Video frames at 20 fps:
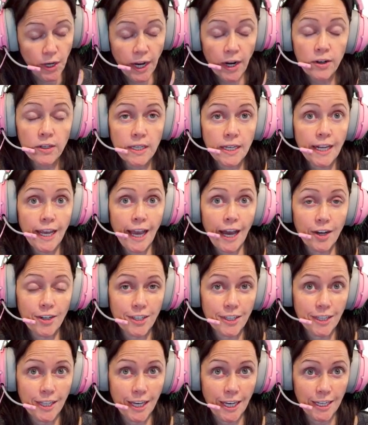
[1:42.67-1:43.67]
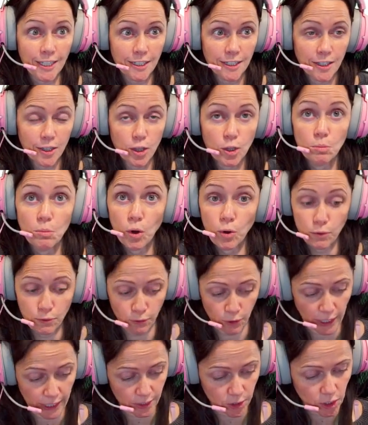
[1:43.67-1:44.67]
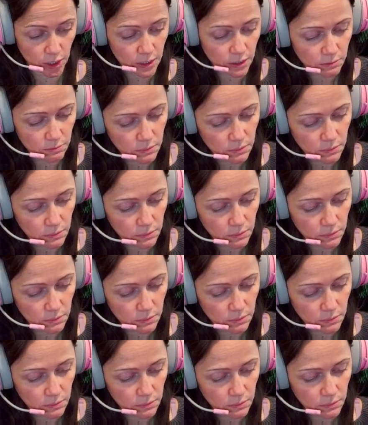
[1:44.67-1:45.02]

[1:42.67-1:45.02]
I can calculate the mole fraction.